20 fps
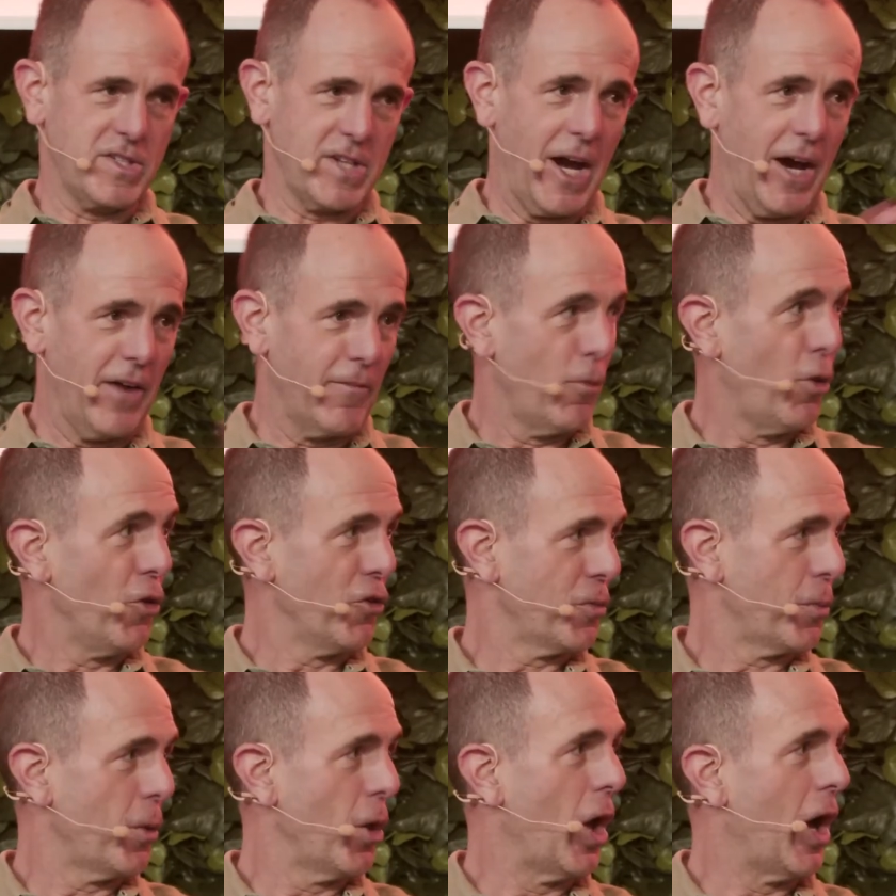have
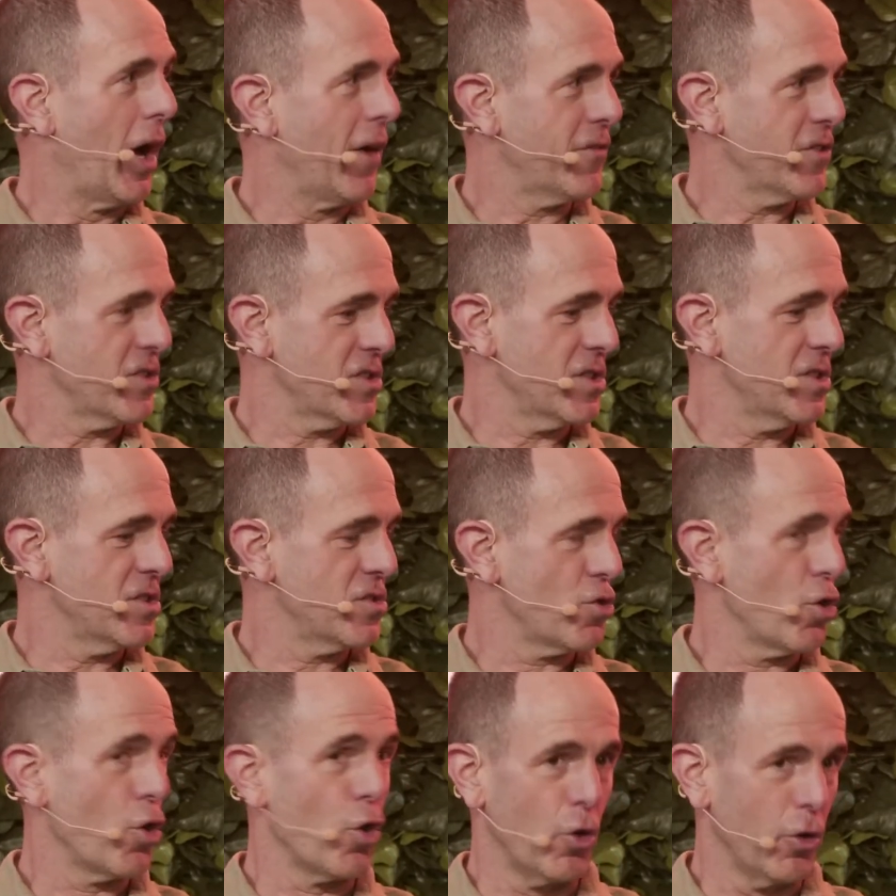multiple
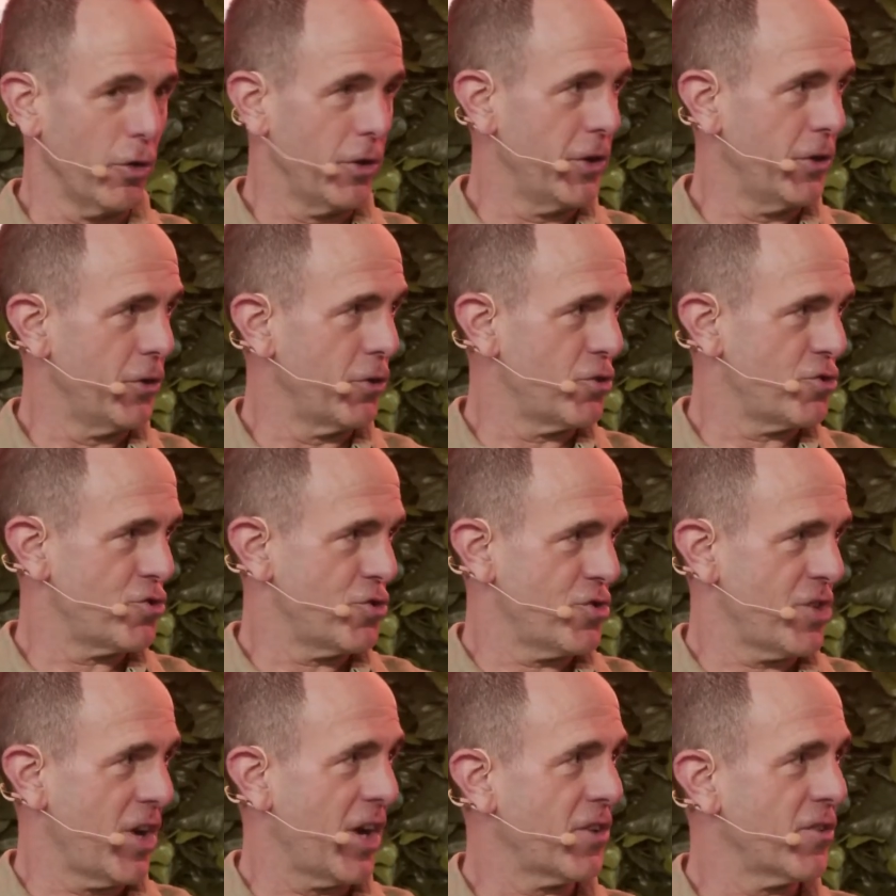offices early in their
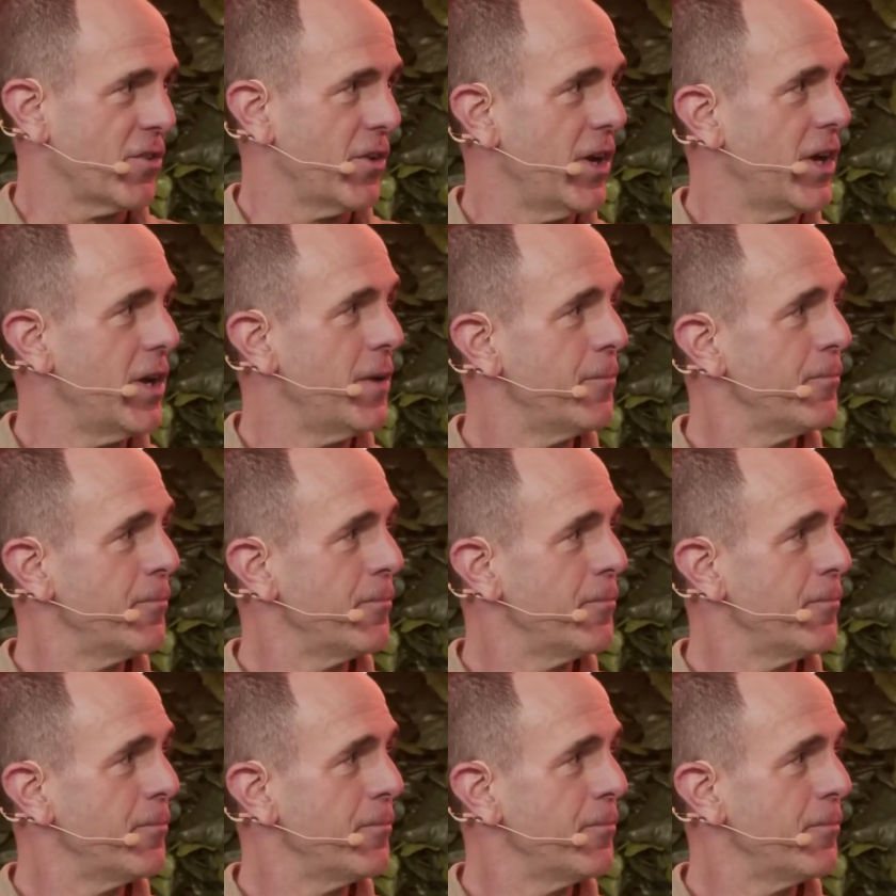trajectory.